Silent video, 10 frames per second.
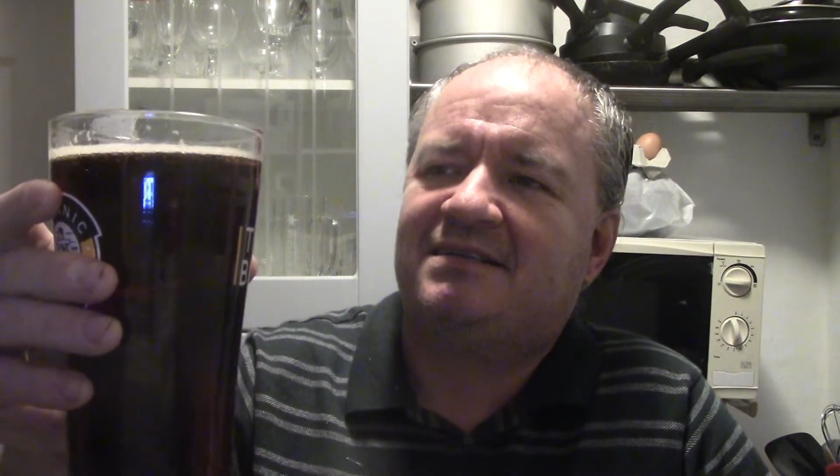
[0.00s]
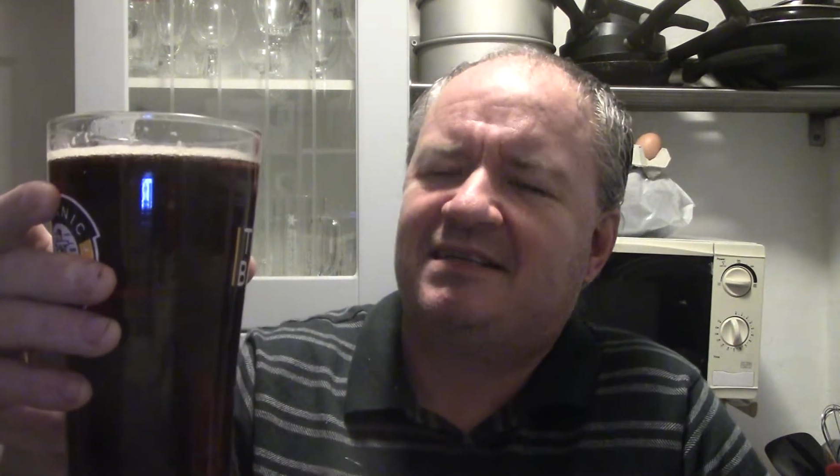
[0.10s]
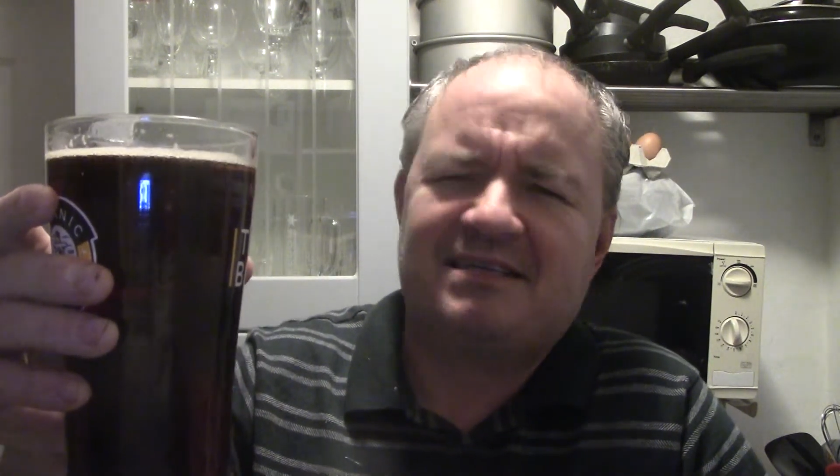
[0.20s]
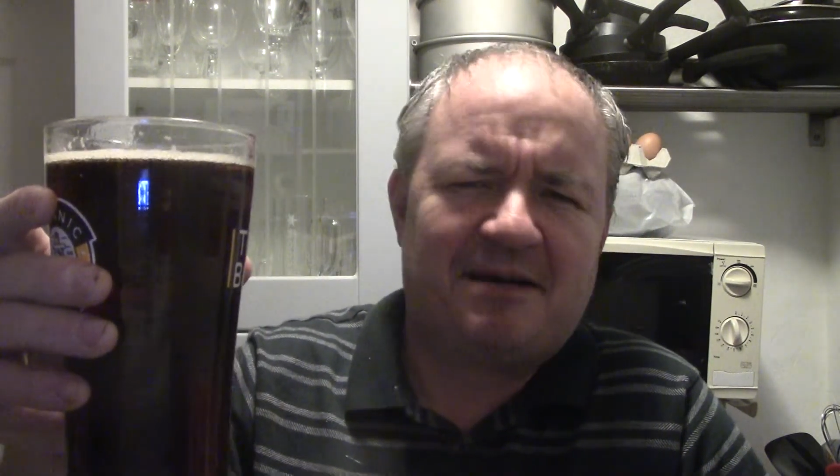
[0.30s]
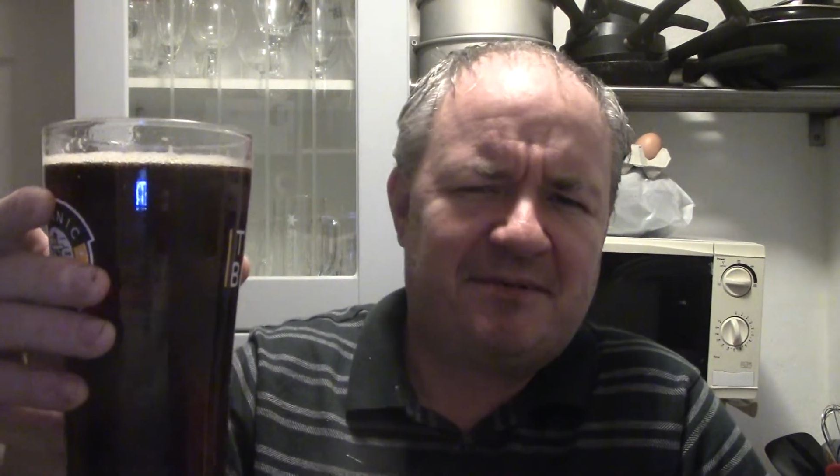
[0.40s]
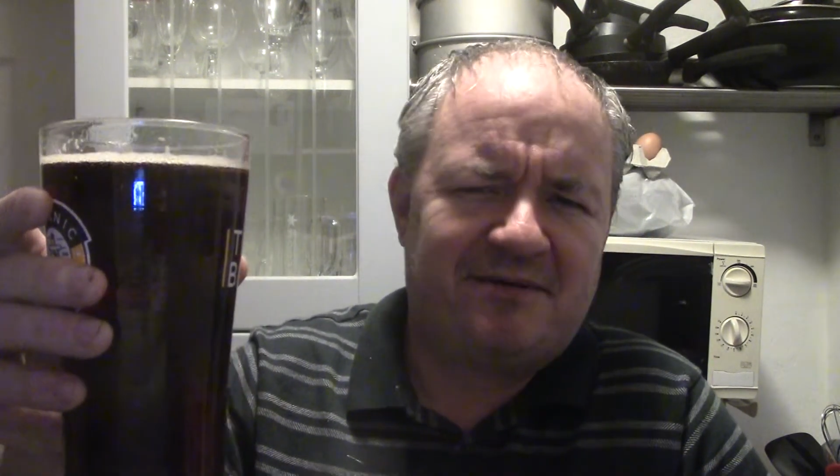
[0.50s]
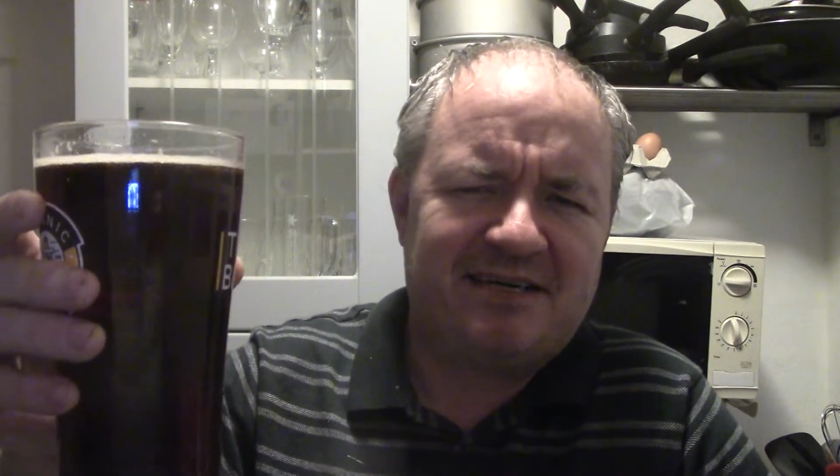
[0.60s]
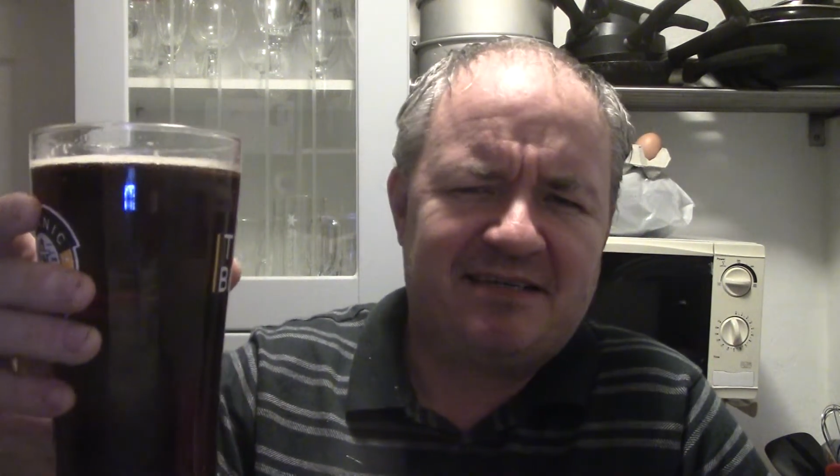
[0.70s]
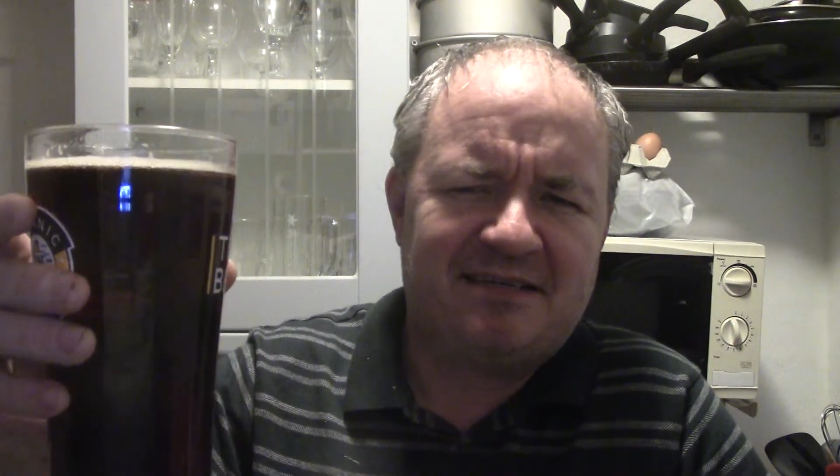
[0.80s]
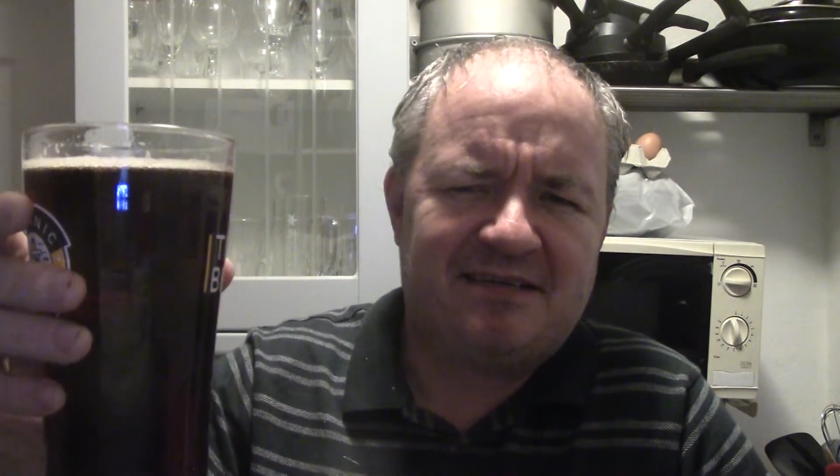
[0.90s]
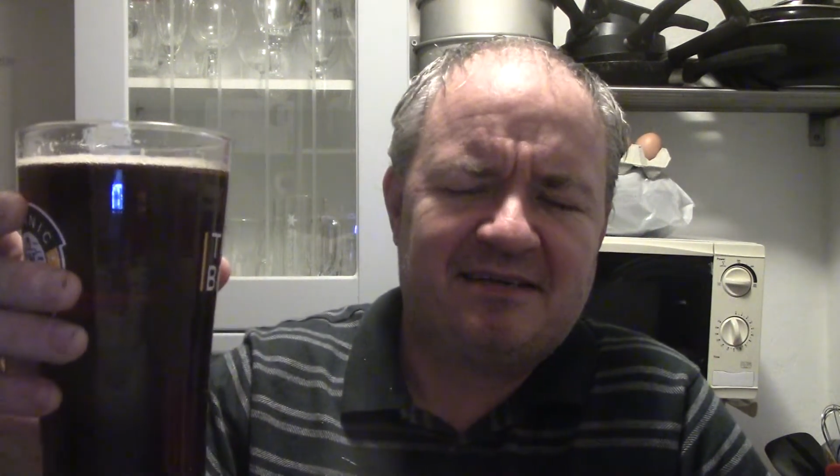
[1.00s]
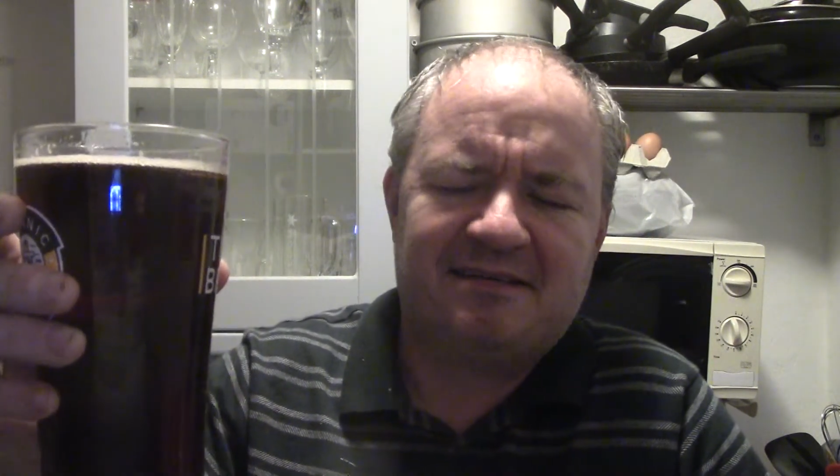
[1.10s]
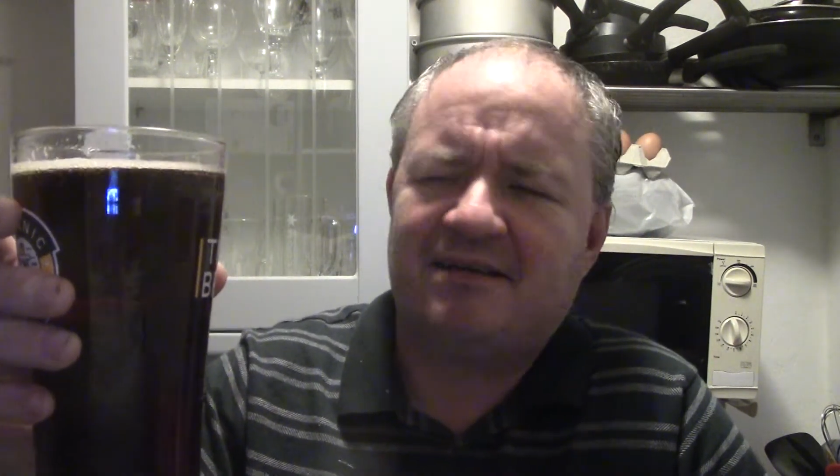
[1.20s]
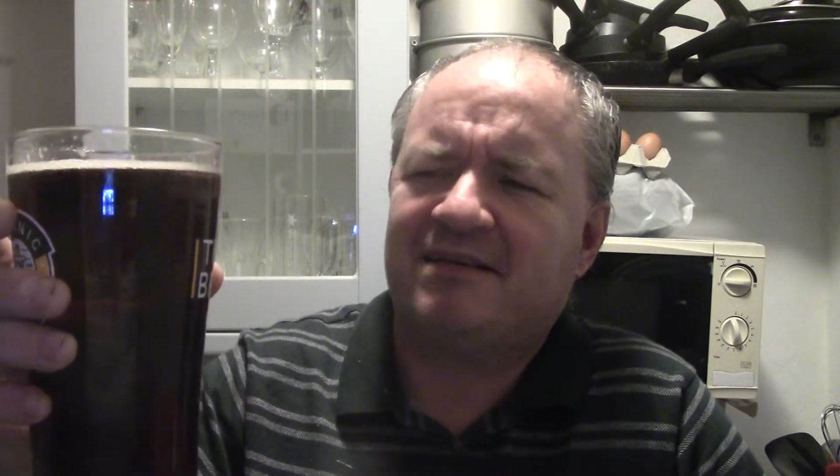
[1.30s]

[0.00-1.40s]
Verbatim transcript: disapparated, no